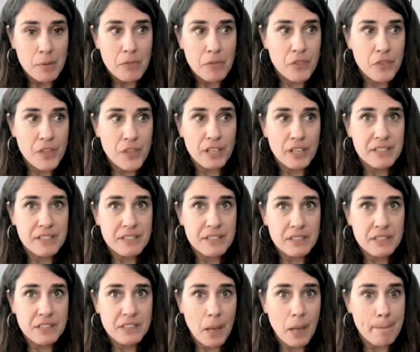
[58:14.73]
There
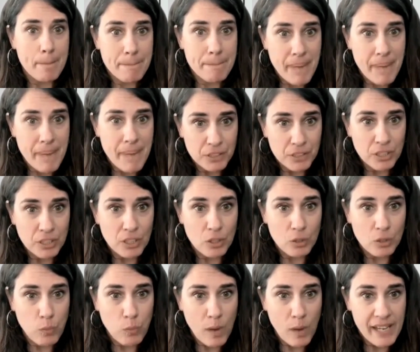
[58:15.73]
isn't a better
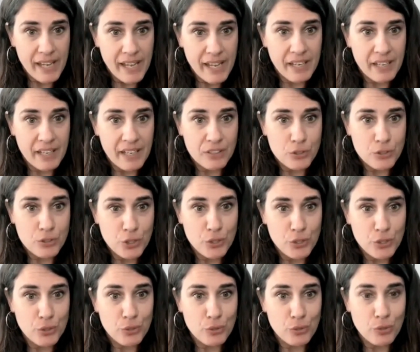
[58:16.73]
way
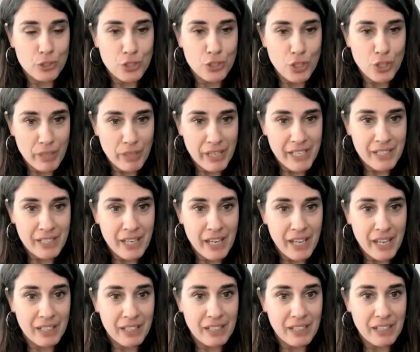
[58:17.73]
to donate
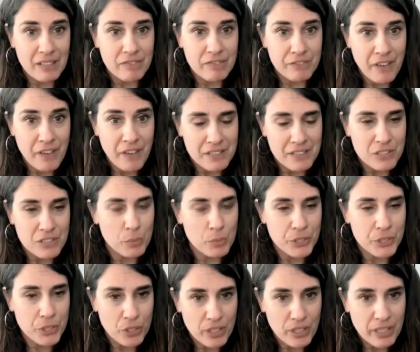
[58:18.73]
and invest. The
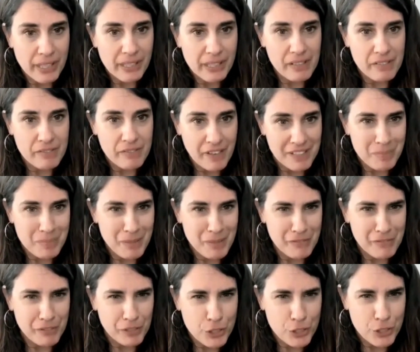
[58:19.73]
return on
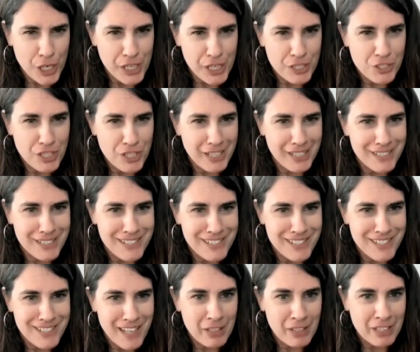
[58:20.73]
investment for changing and
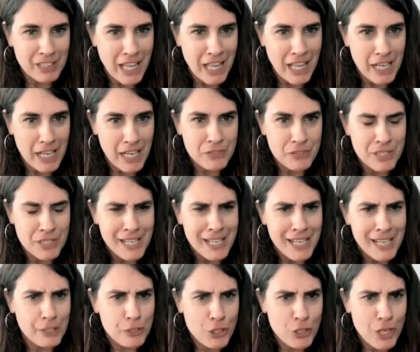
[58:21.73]
saving lives
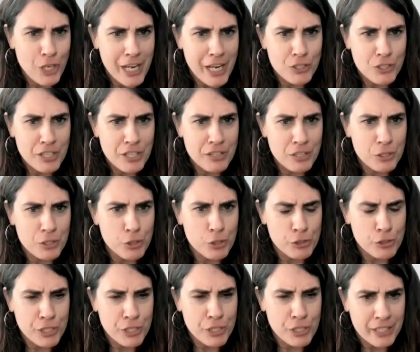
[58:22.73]
and changing the
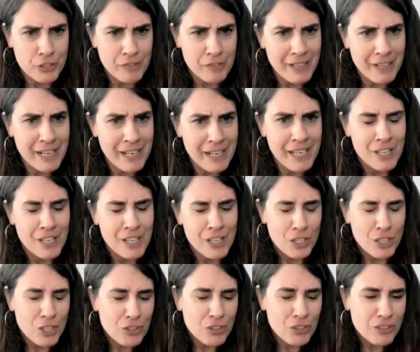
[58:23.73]
trajectory.
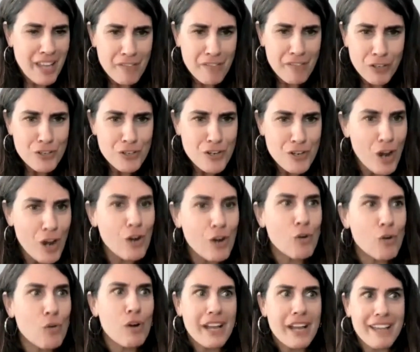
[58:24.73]
You'll never
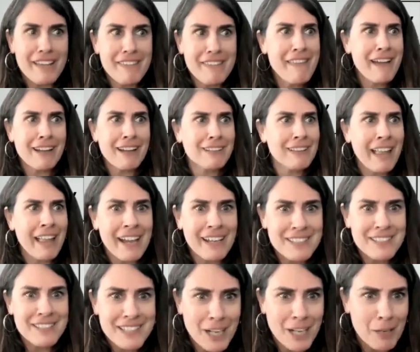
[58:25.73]
know in that
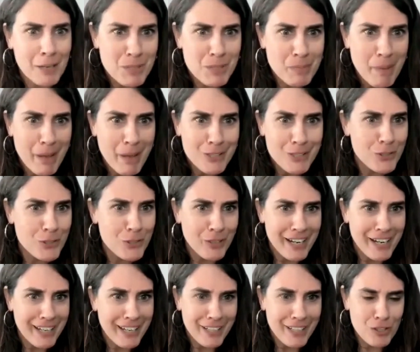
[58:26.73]
class that I'm
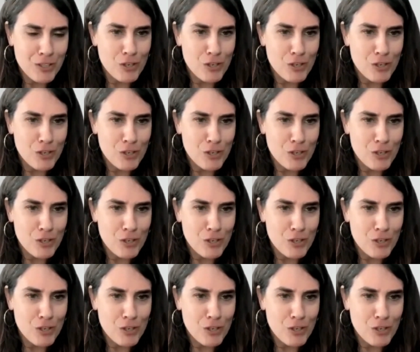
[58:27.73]
sponsoring,